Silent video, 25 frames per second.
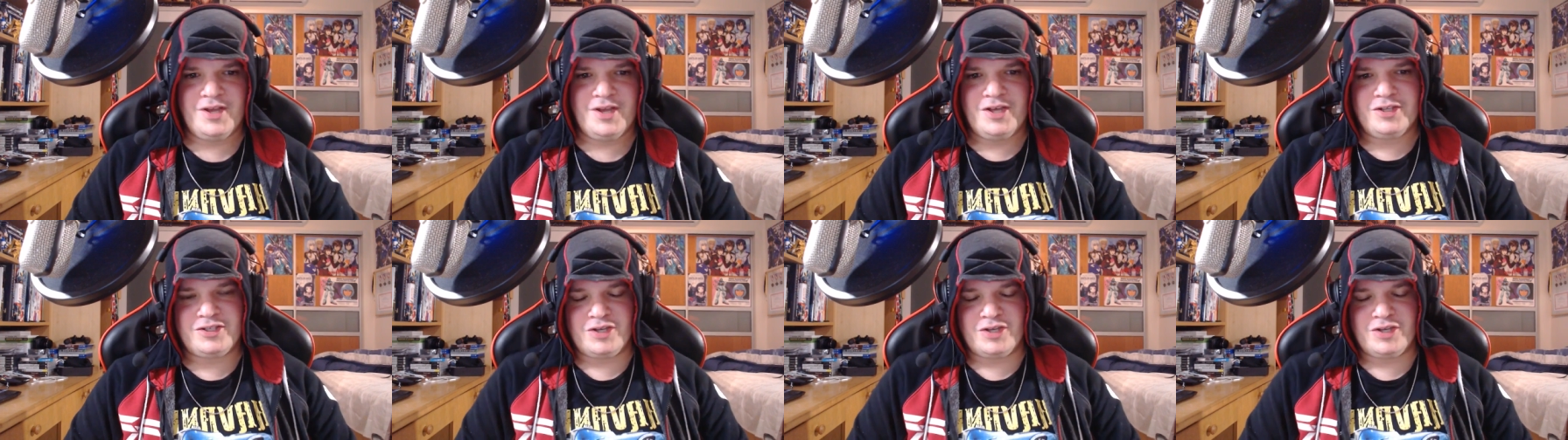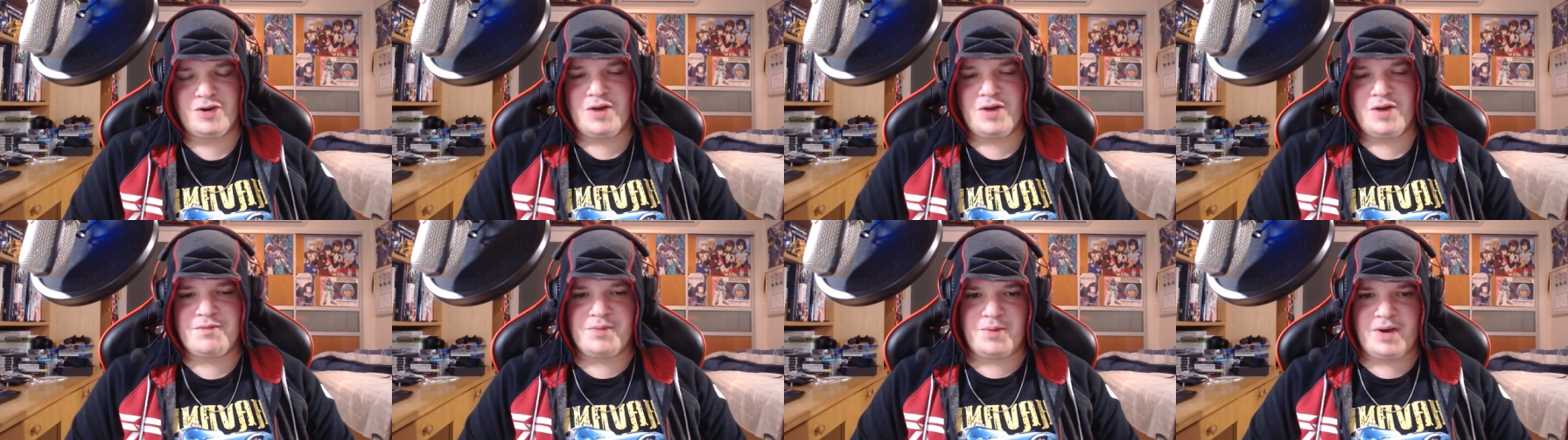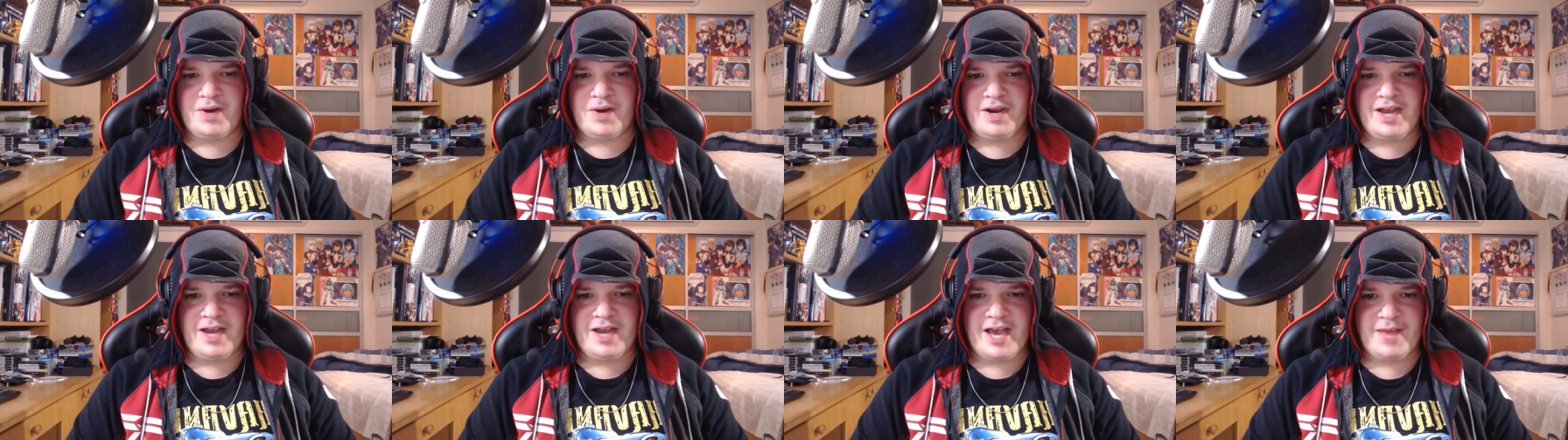So
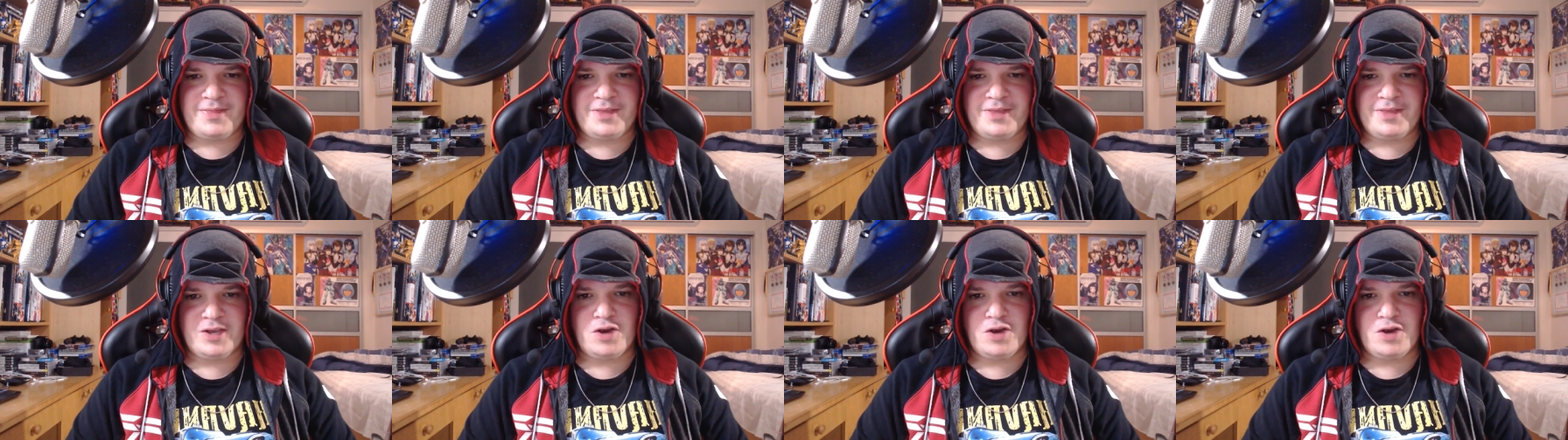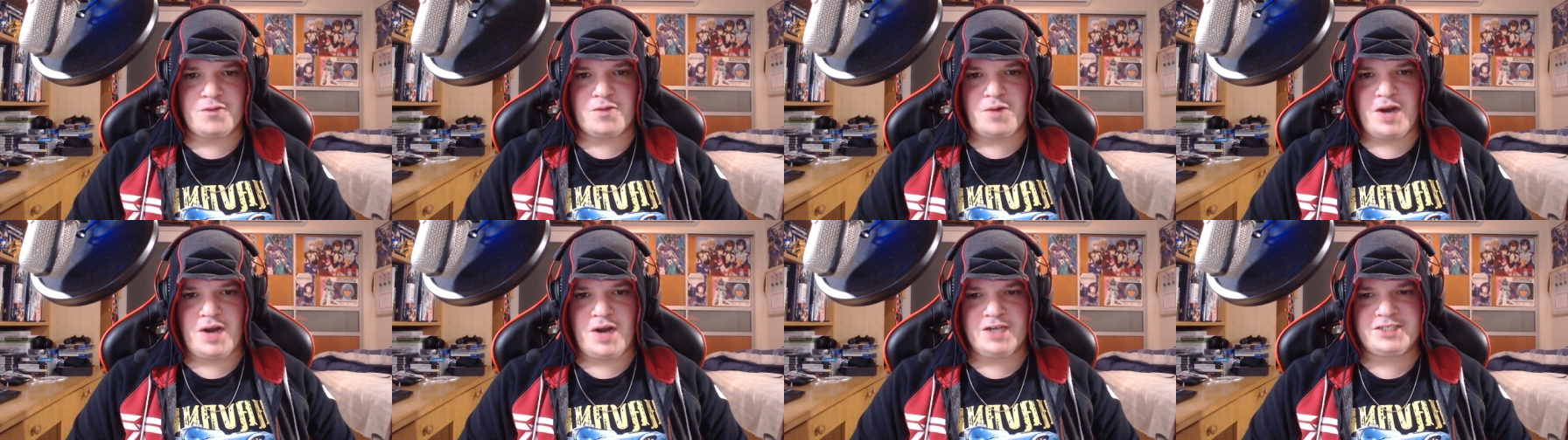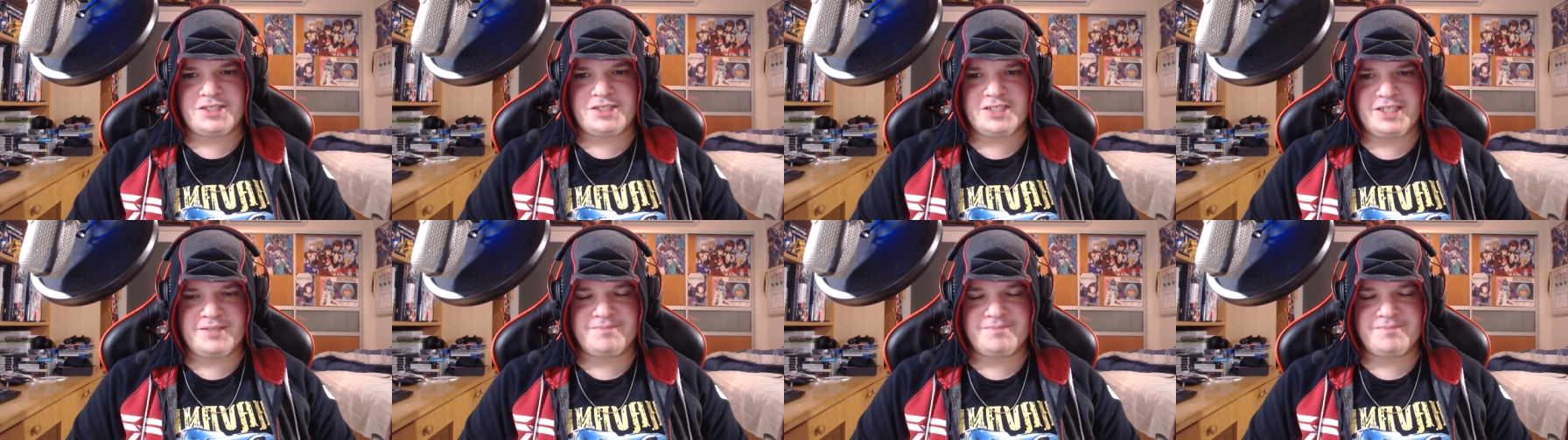everyone, uh, thank you for
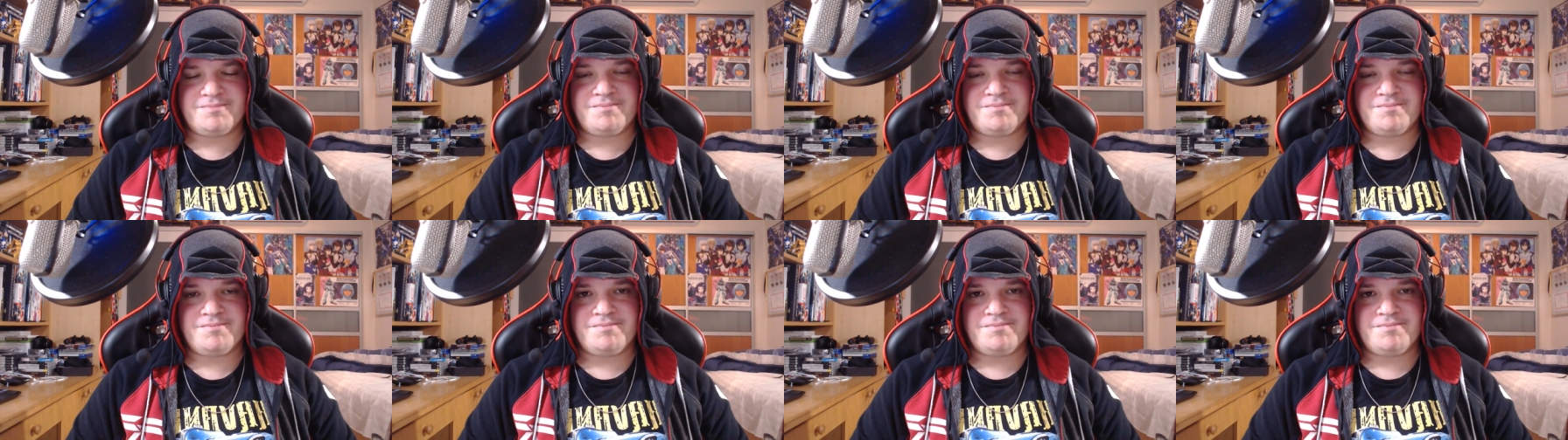watching.